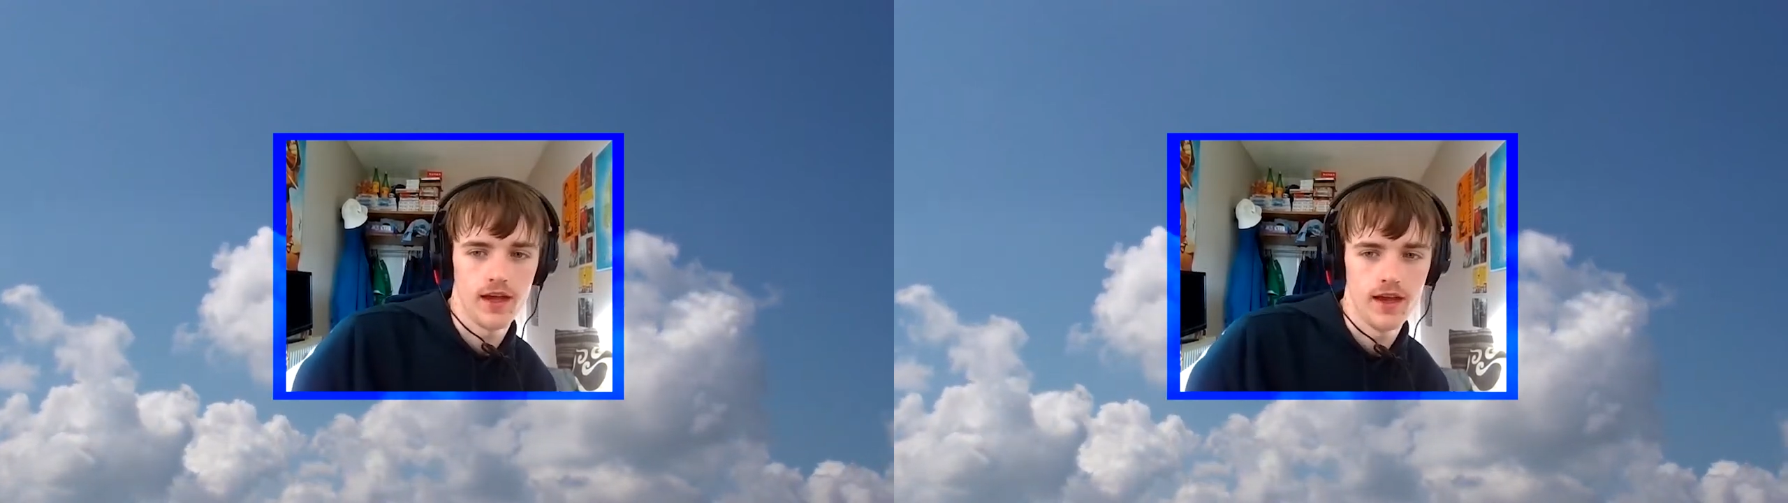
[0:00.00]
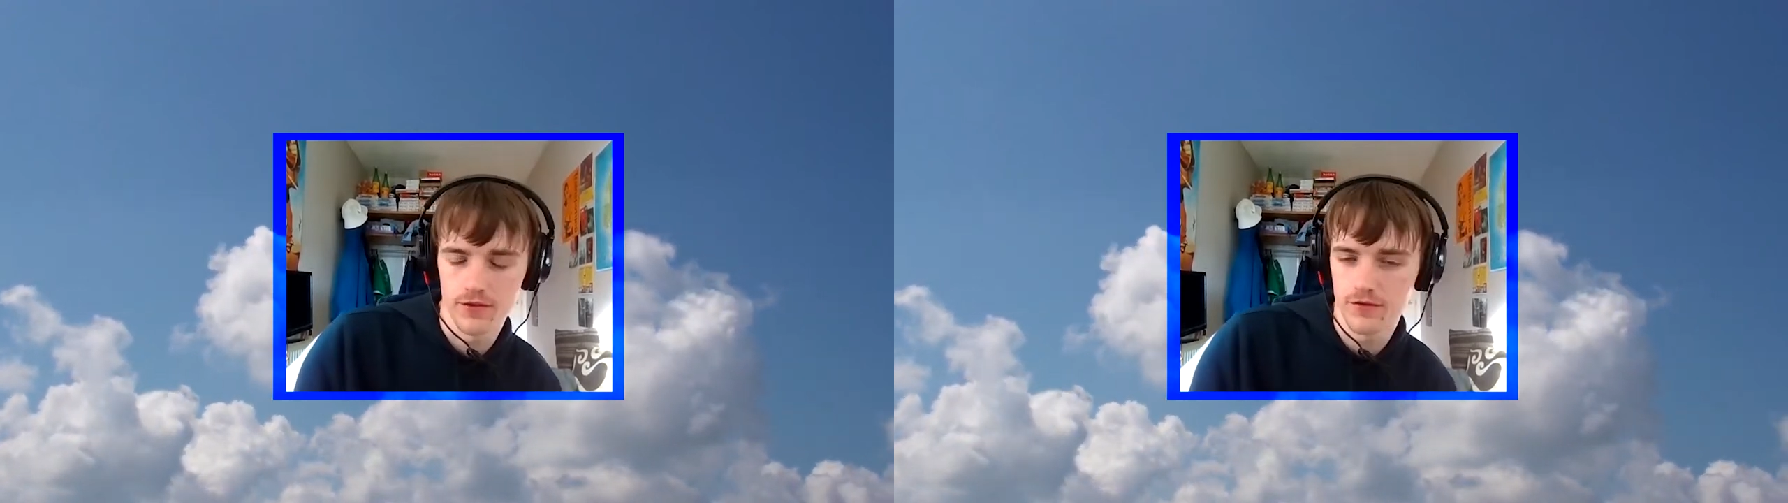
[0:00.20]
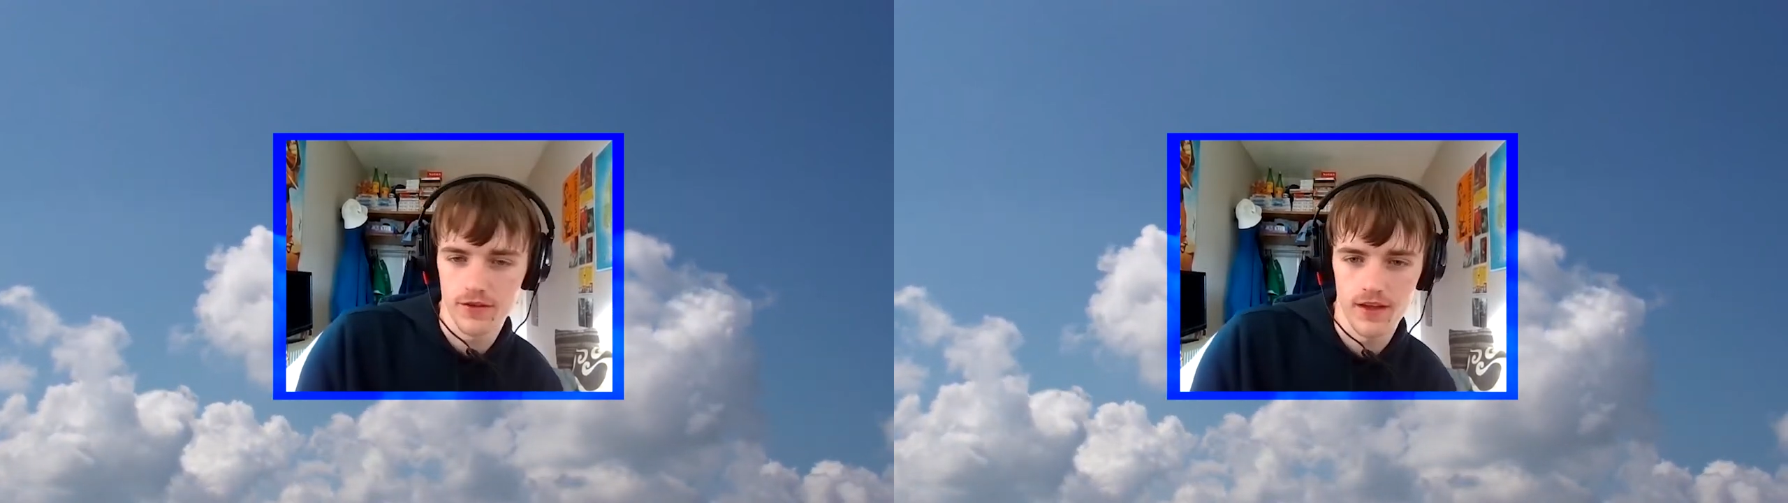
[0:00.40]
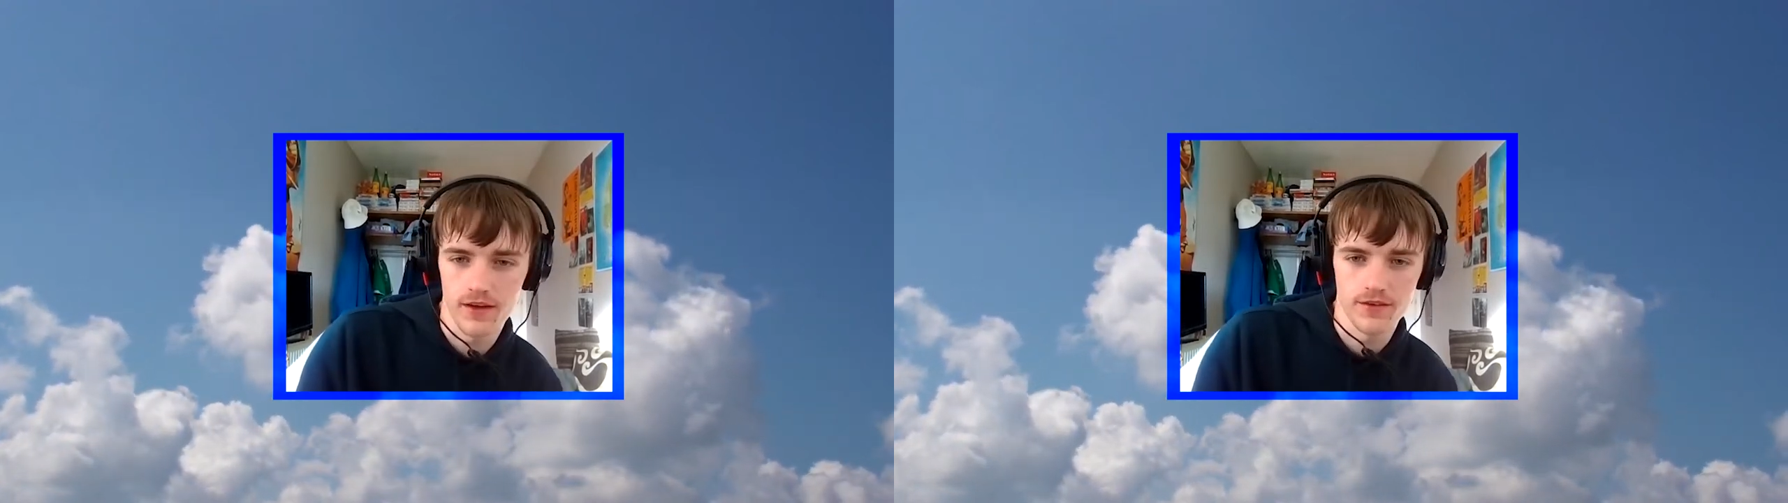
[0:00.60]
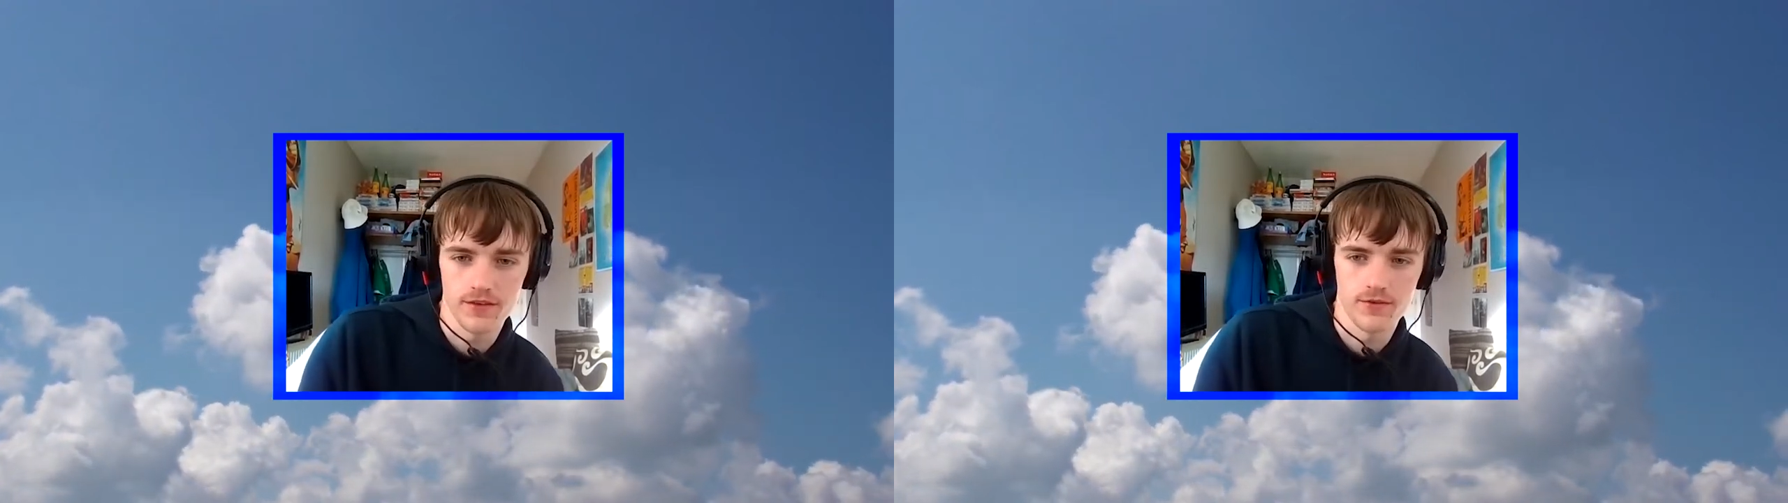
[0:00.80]
Do you think
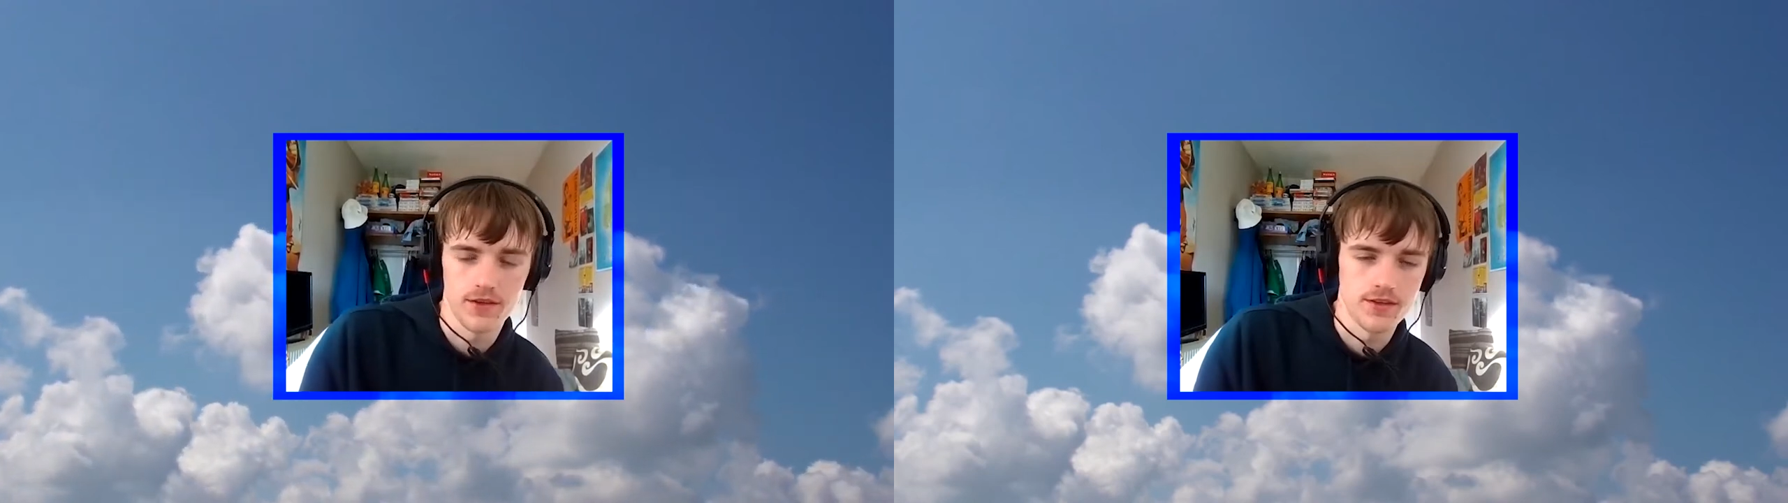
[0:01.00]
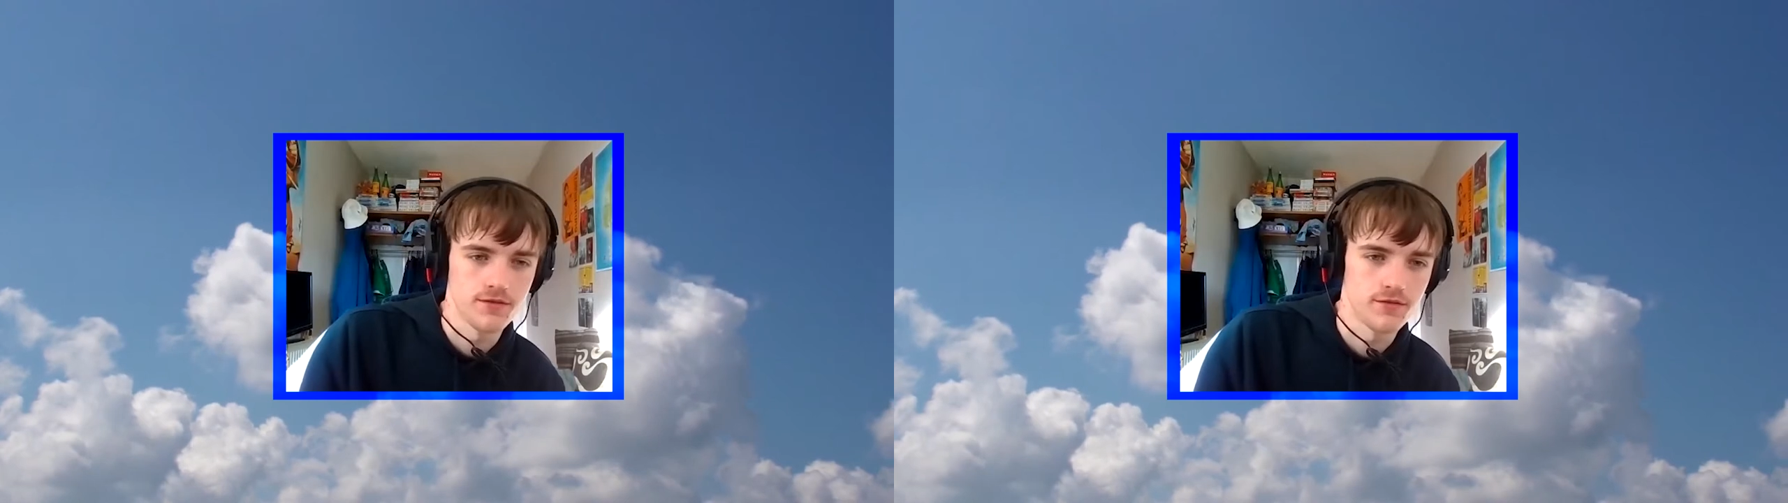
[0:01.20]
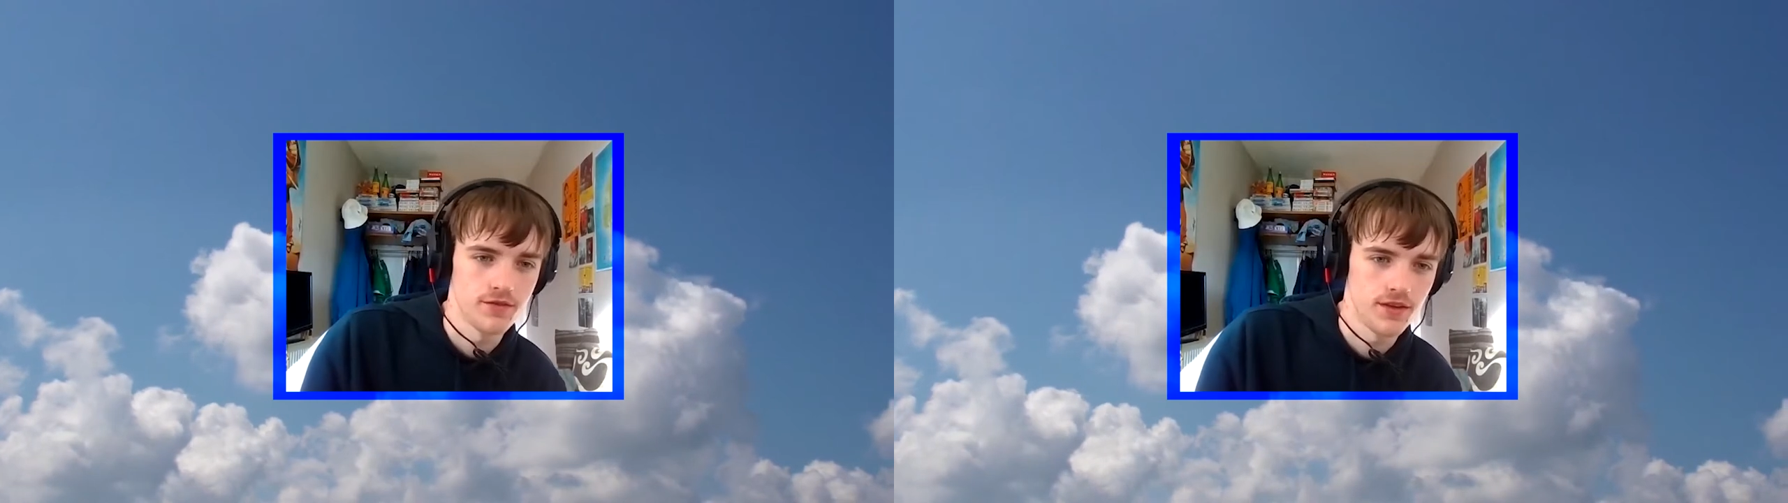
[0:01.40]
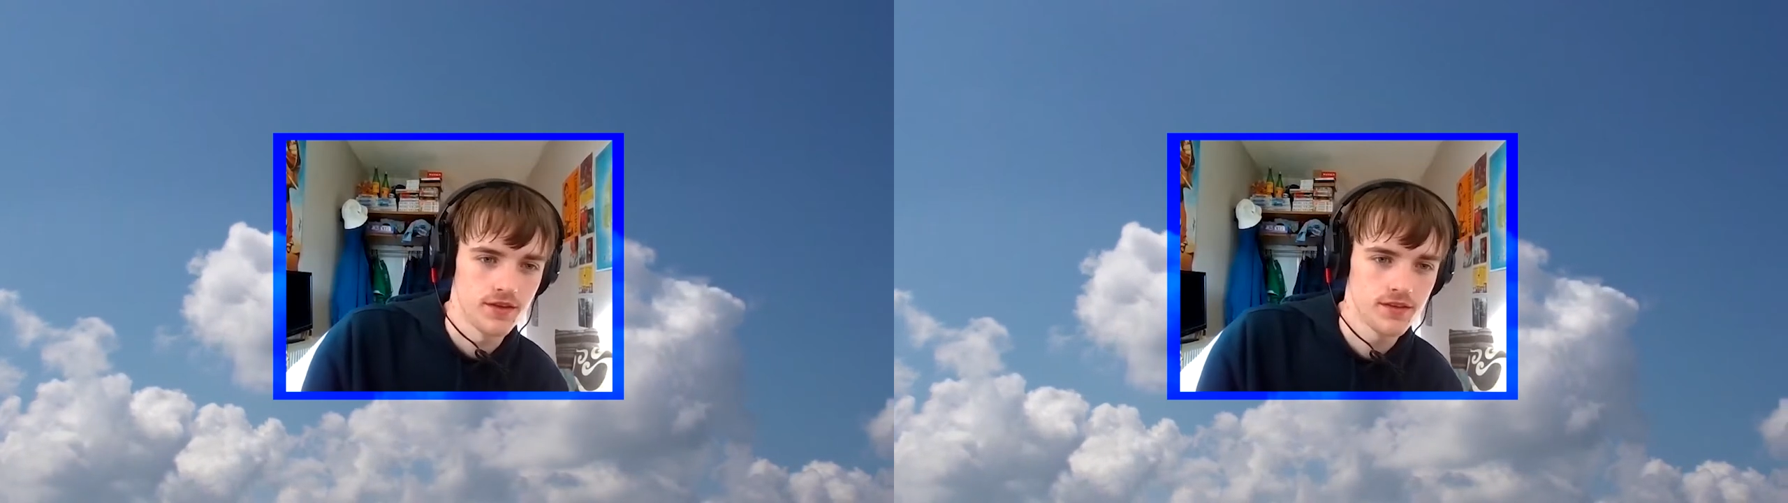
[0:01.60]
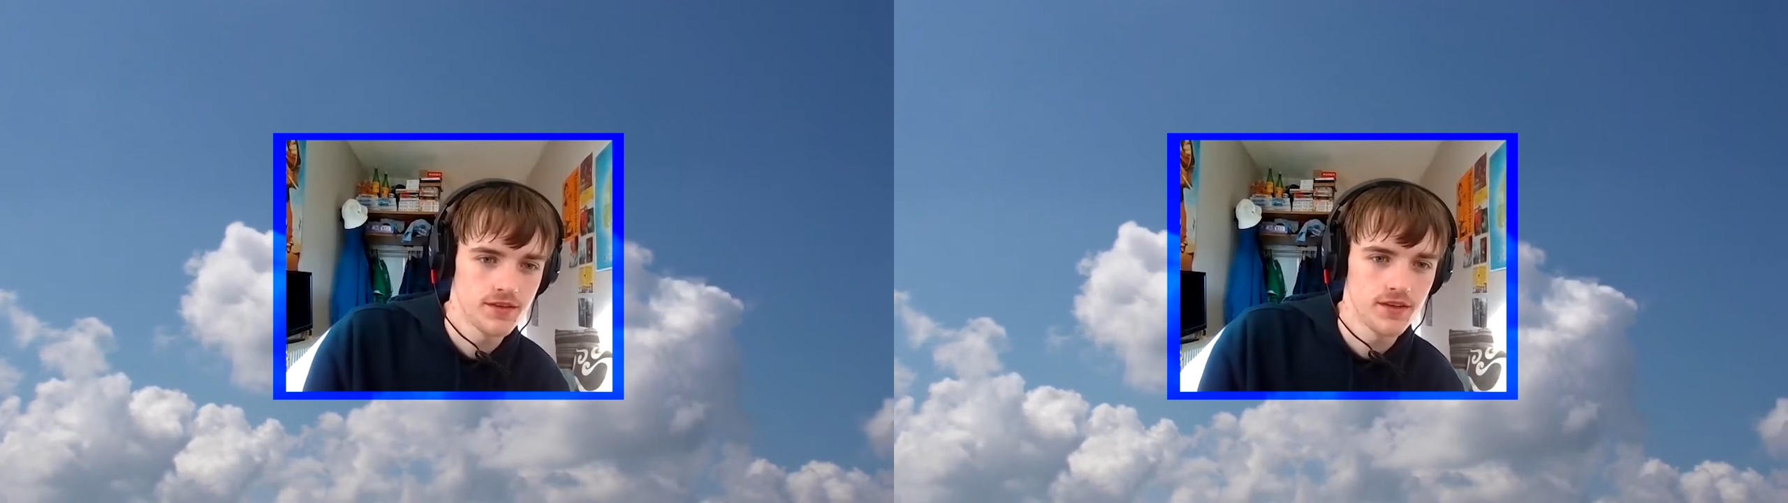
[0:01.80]
there is a reason for
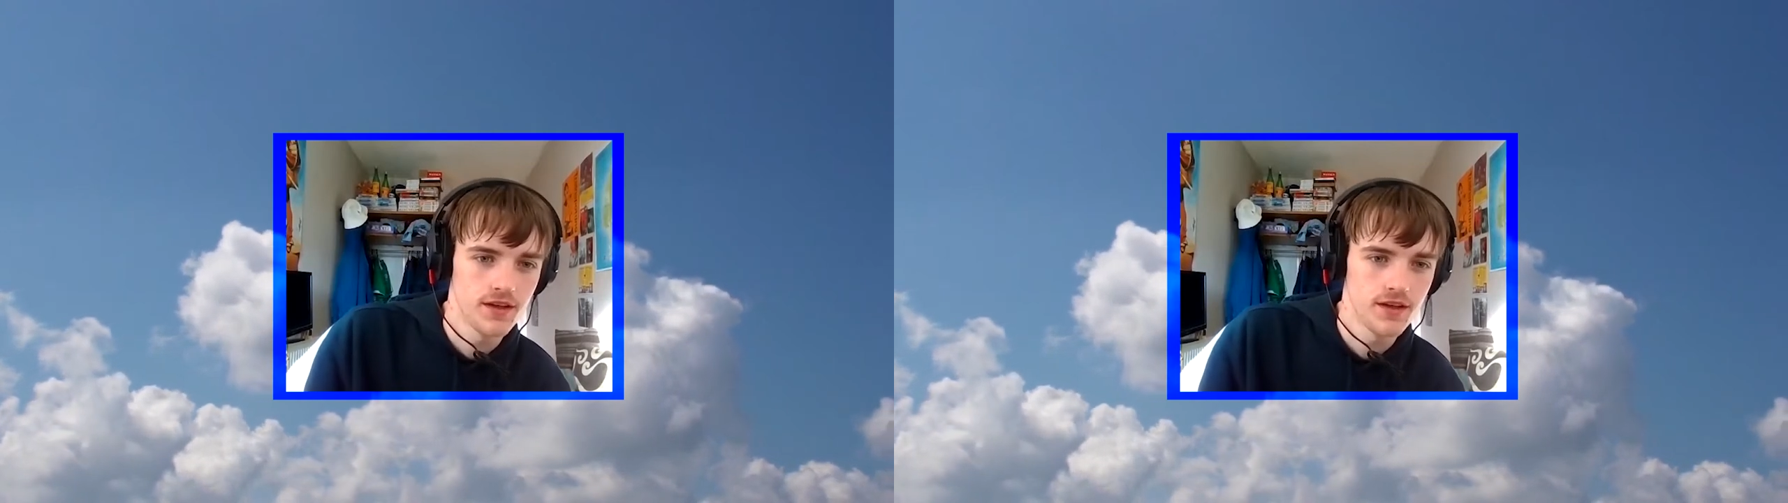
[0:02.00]
this?